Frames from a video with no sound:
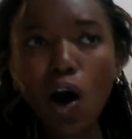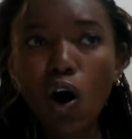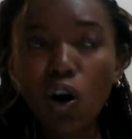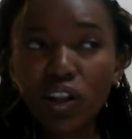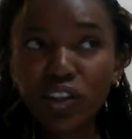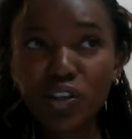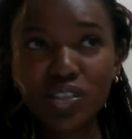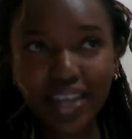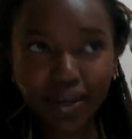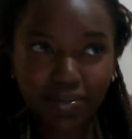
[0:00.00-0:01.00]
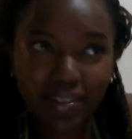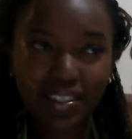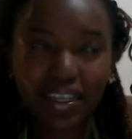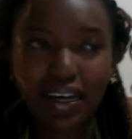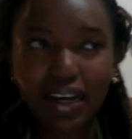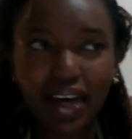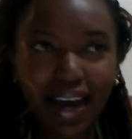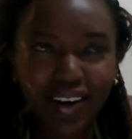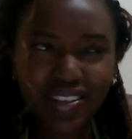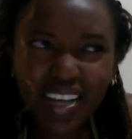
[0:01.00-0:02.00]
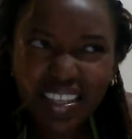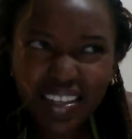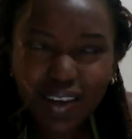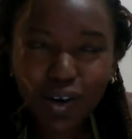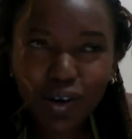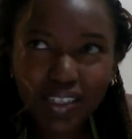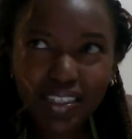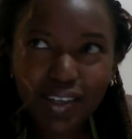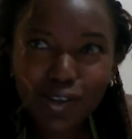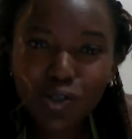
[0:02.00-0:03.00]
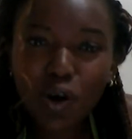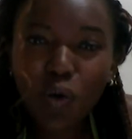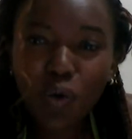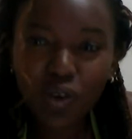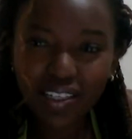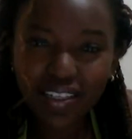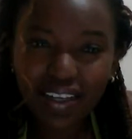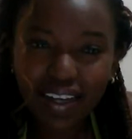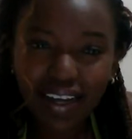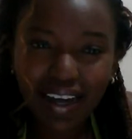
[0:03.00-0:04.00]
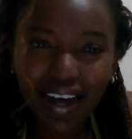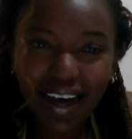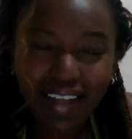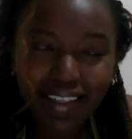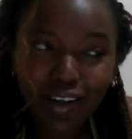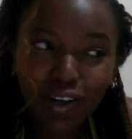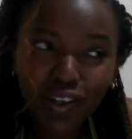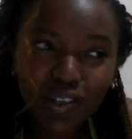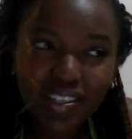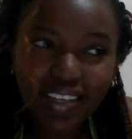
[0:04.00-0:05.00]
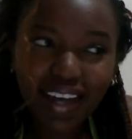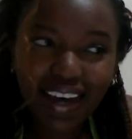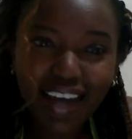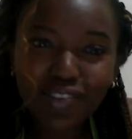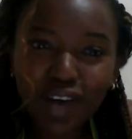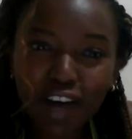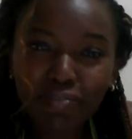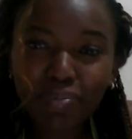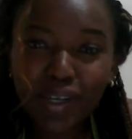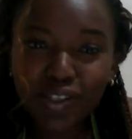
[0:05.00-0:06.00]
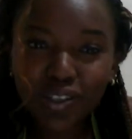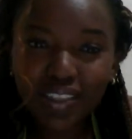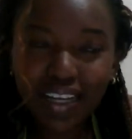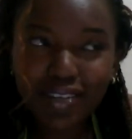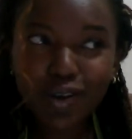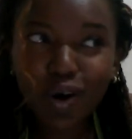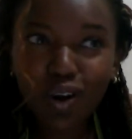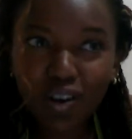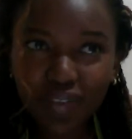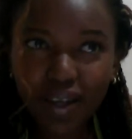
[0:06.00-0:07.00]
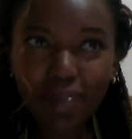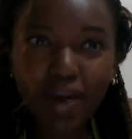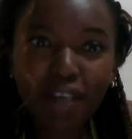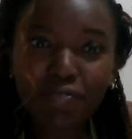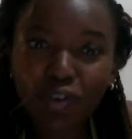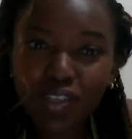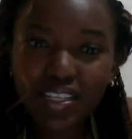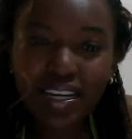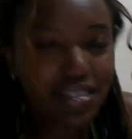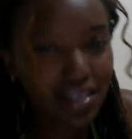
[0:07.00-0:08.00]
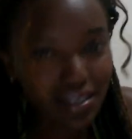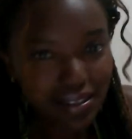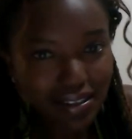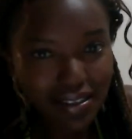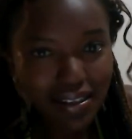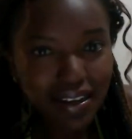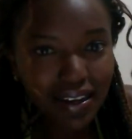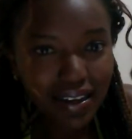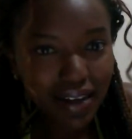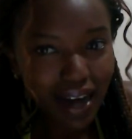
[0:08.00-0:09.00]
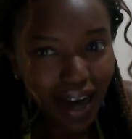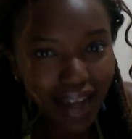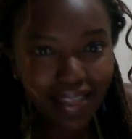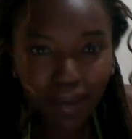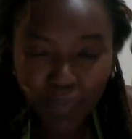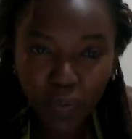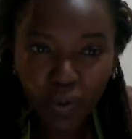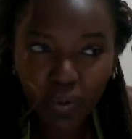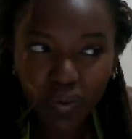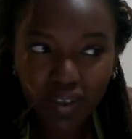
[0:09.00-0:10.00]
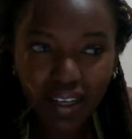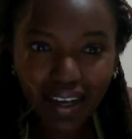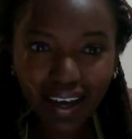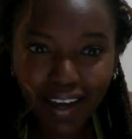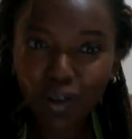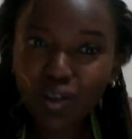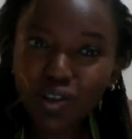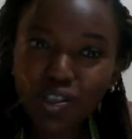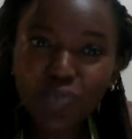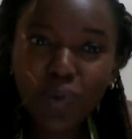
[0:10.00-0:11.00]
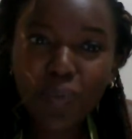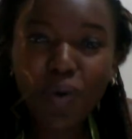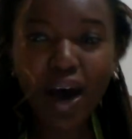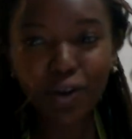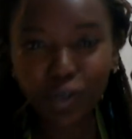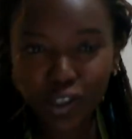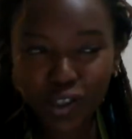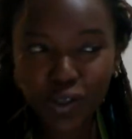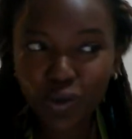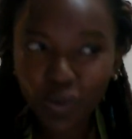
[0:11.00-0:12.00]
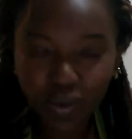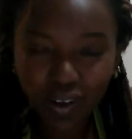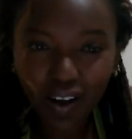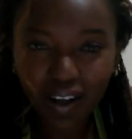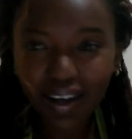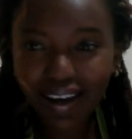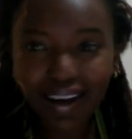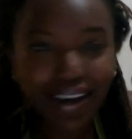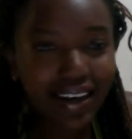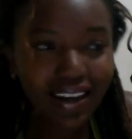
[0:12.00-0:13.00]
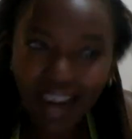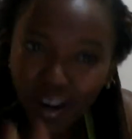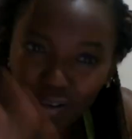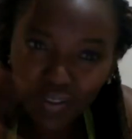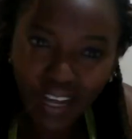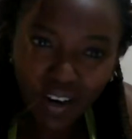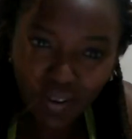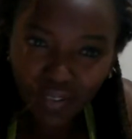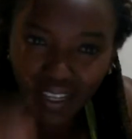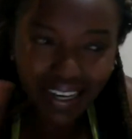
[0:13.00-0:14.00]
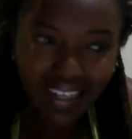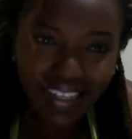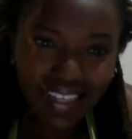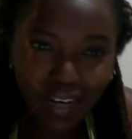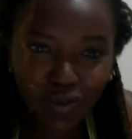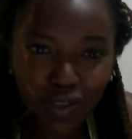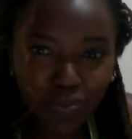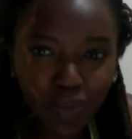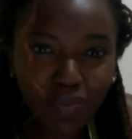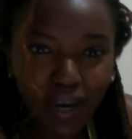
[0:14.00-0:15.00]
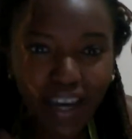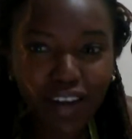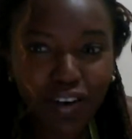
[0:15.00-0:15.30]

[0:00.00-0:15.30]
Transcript: all those names, and I was asking God, so what? And the Lord was like, as you have mentioned that all of them have gotten other people, and all those people are not you. None of that, of the ladies that was picked by any